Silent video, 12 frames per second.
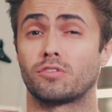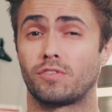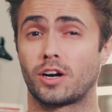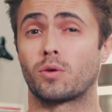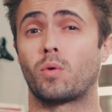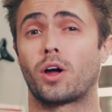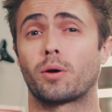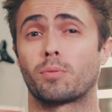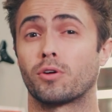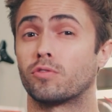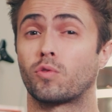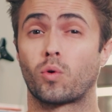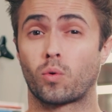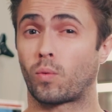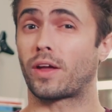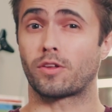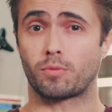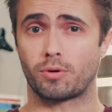are very waterproof or
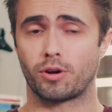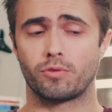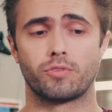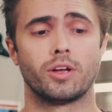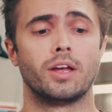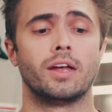weatherproof.